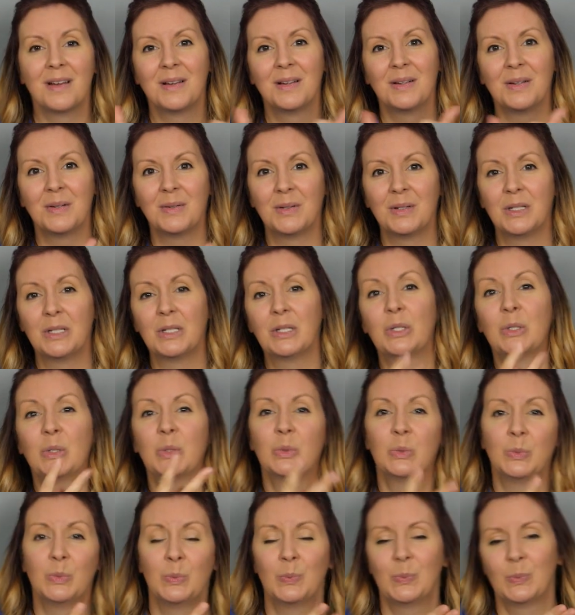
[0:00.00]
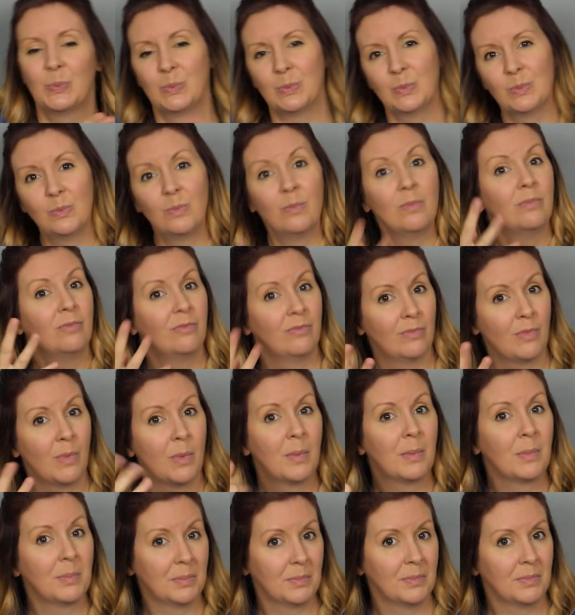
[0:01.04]
You can play with 2 to 4
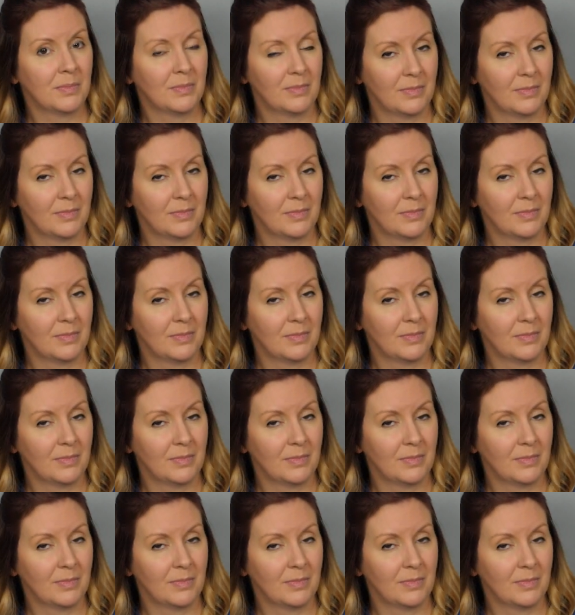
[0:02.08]
players,